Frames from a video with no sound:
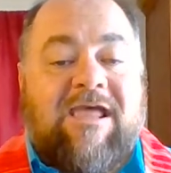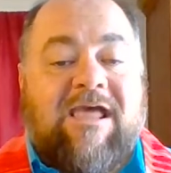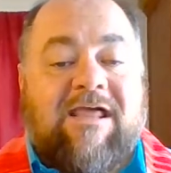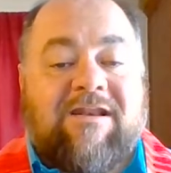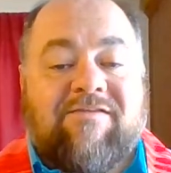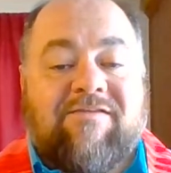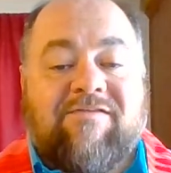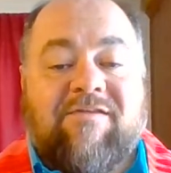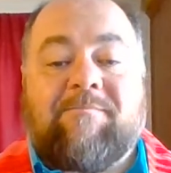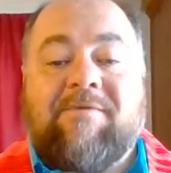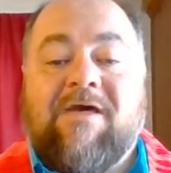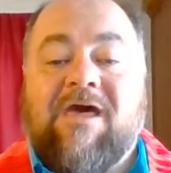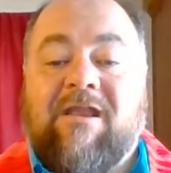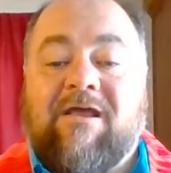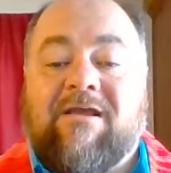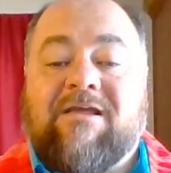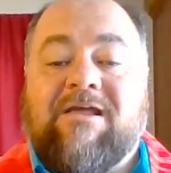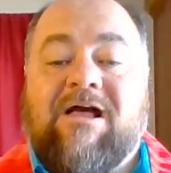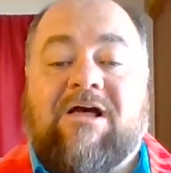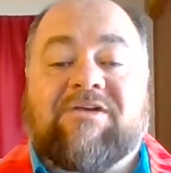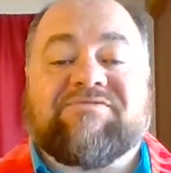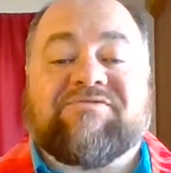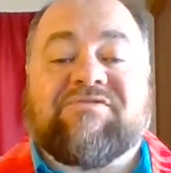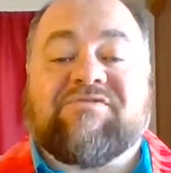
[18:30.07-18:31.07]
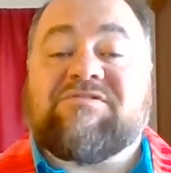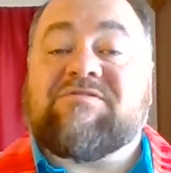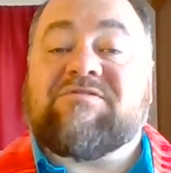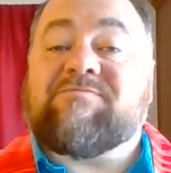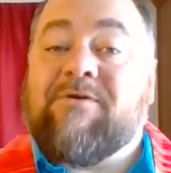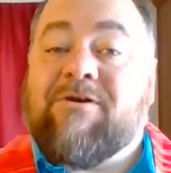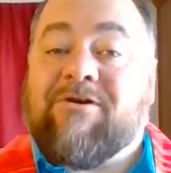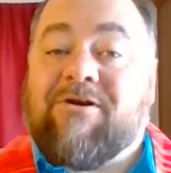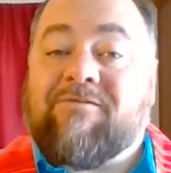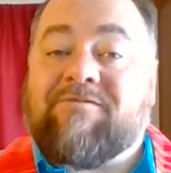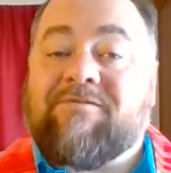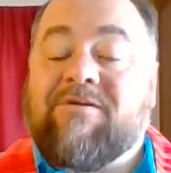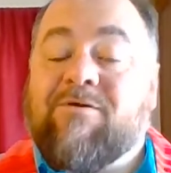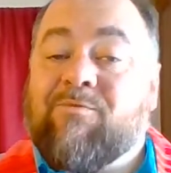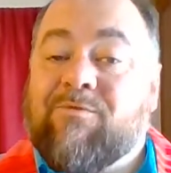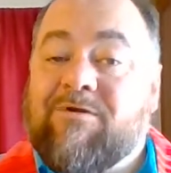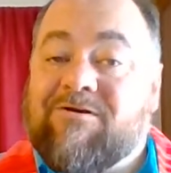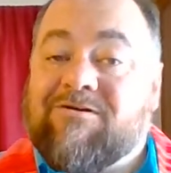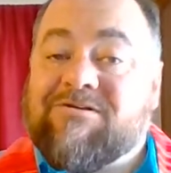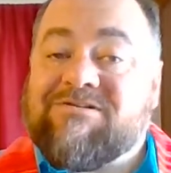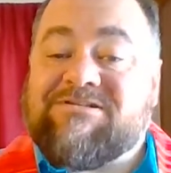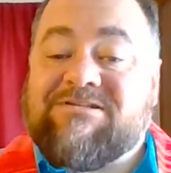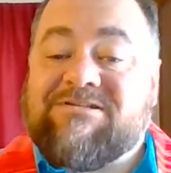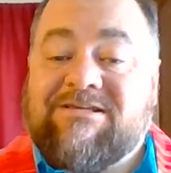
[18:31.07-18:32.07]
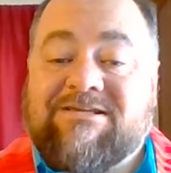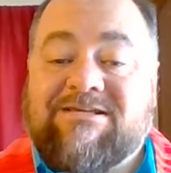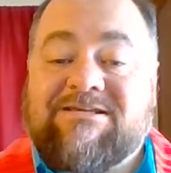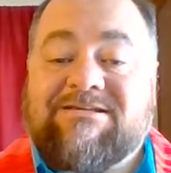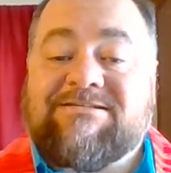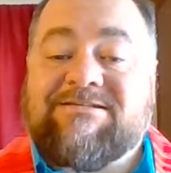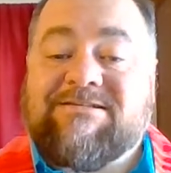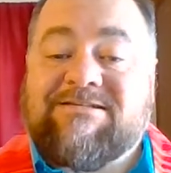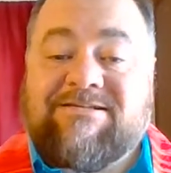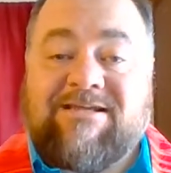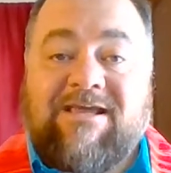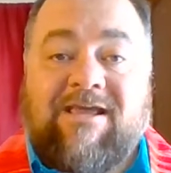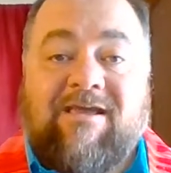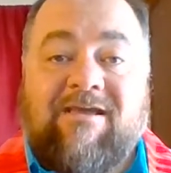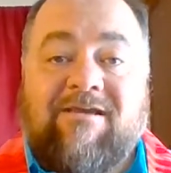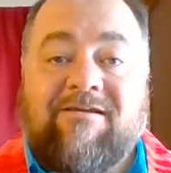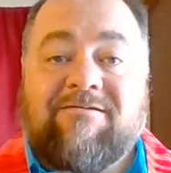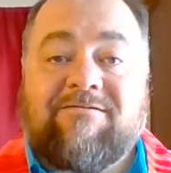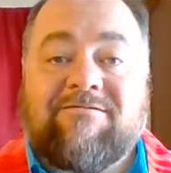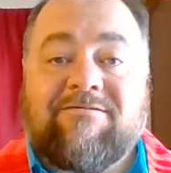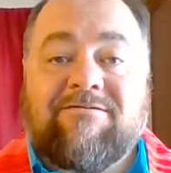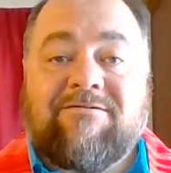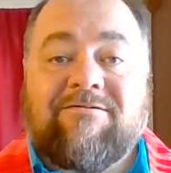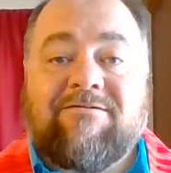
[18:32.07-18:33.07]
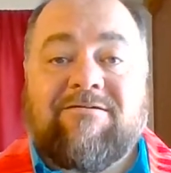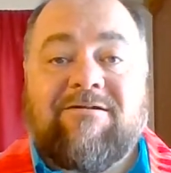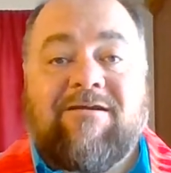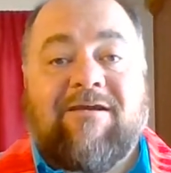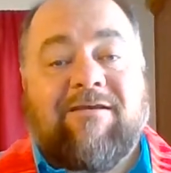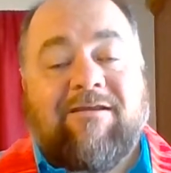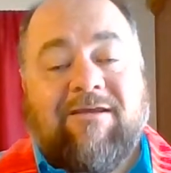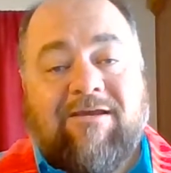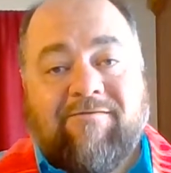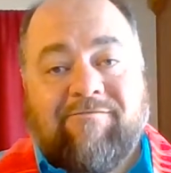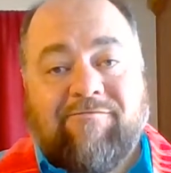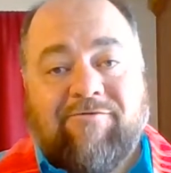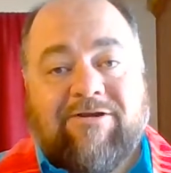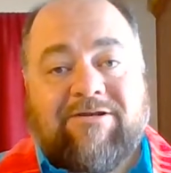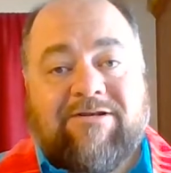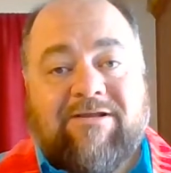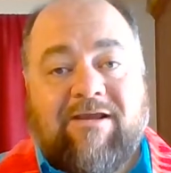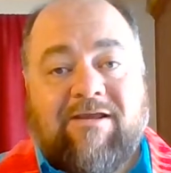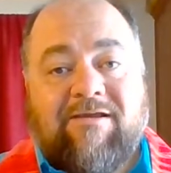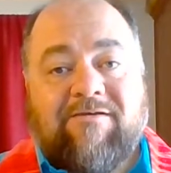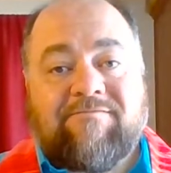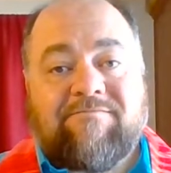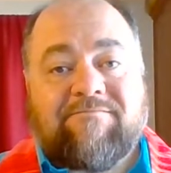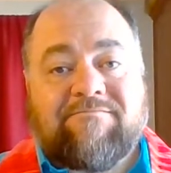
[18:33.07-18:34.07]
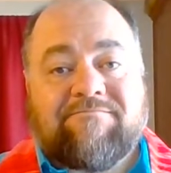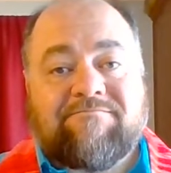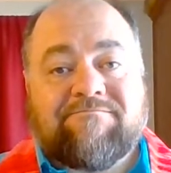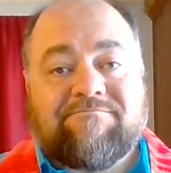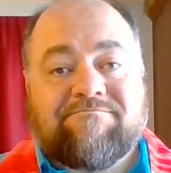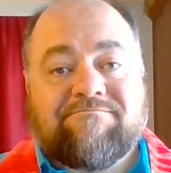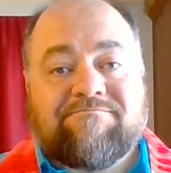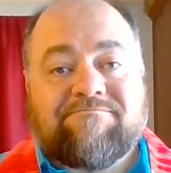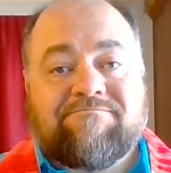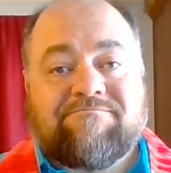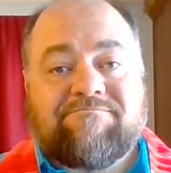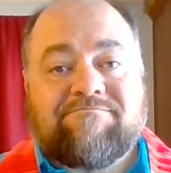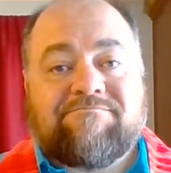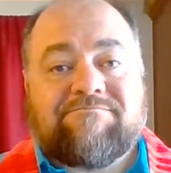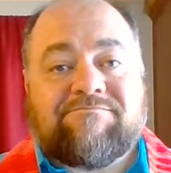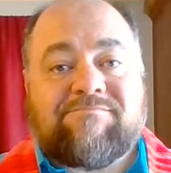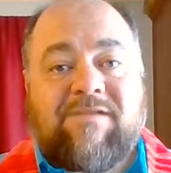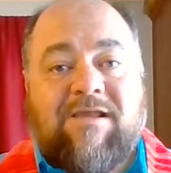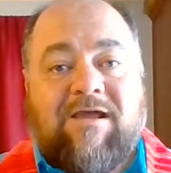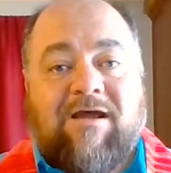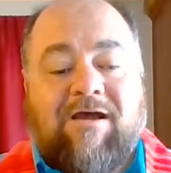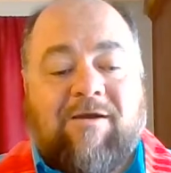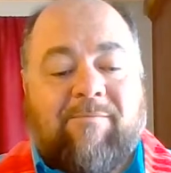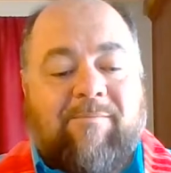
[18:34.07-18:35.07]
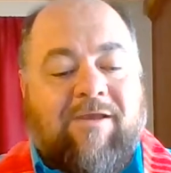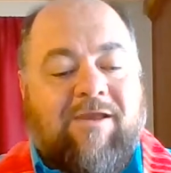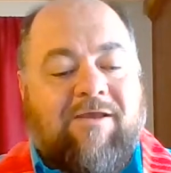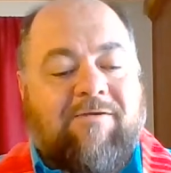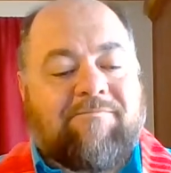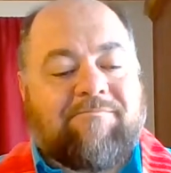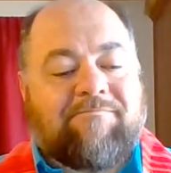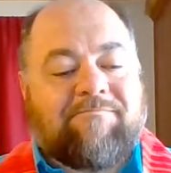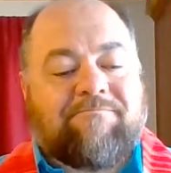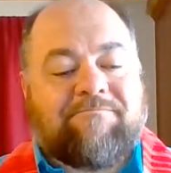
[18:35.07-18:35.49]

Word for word: and in the Pentecostal spirit that we are seeking today and every day. Amen.